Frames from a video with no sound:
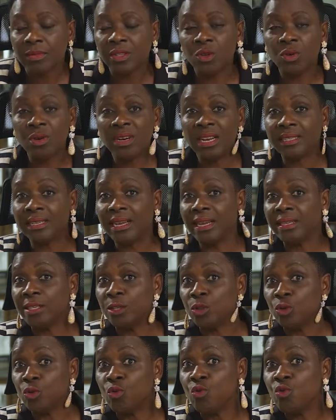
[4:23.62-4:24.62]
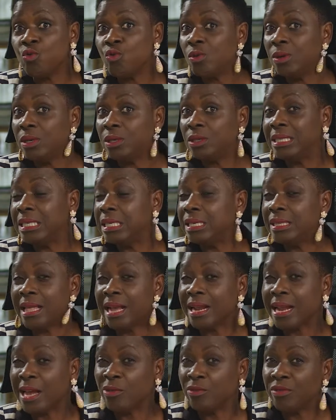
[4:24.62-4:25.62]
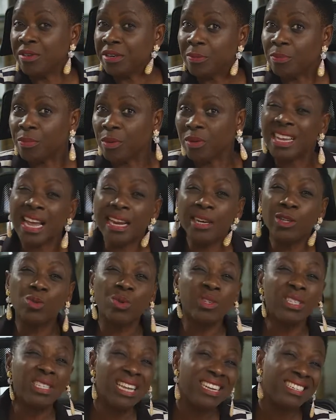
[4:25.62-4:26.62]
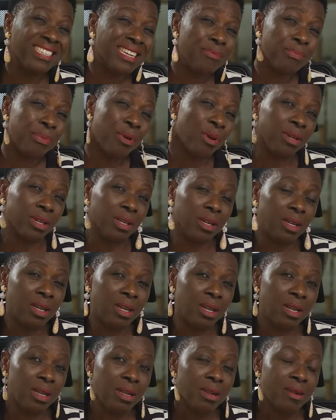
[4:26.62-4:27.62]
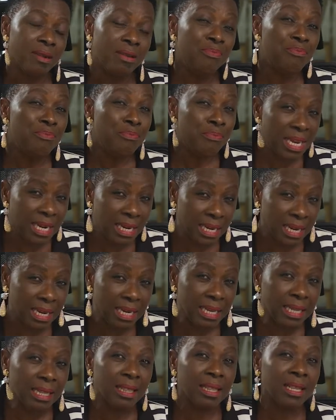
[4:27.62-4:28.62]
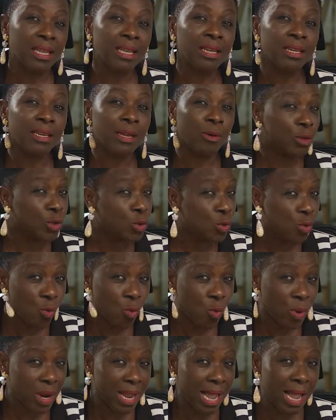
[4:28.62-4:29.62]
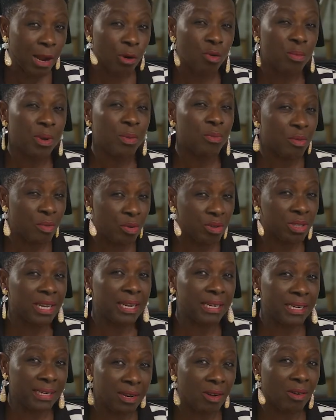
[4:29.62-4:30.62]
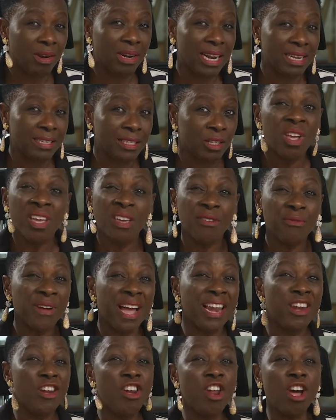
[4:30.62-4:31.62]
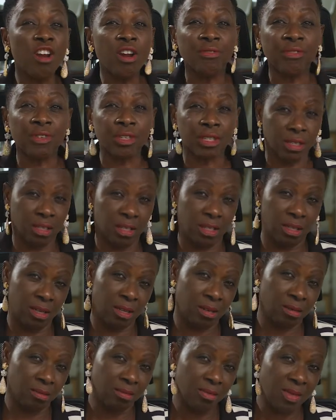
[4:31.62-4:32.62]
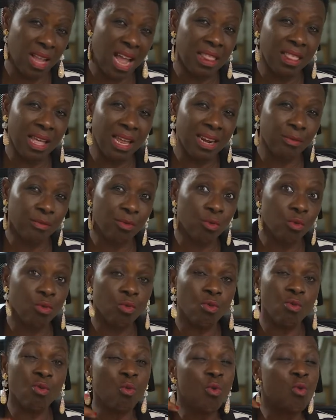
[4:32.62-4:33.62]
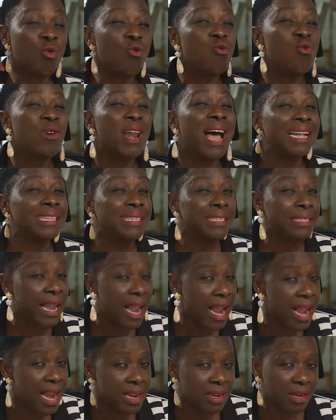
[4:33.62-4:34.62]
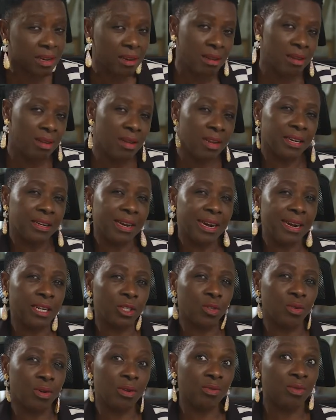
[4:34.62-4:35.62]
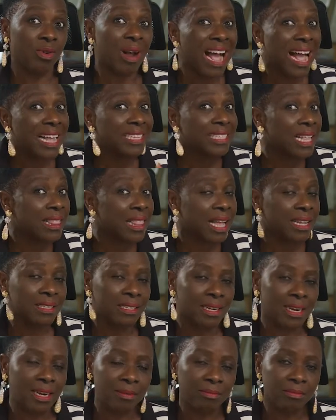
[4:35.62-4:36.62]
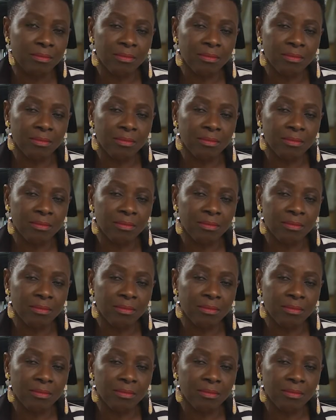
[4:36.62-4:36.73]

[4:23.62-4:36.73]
Let's get into who did that kind of a report. And it was sent abroad, meaning there was no way I could be promoted in the organization. In fact, none of us at that level could attain the director level as at that time.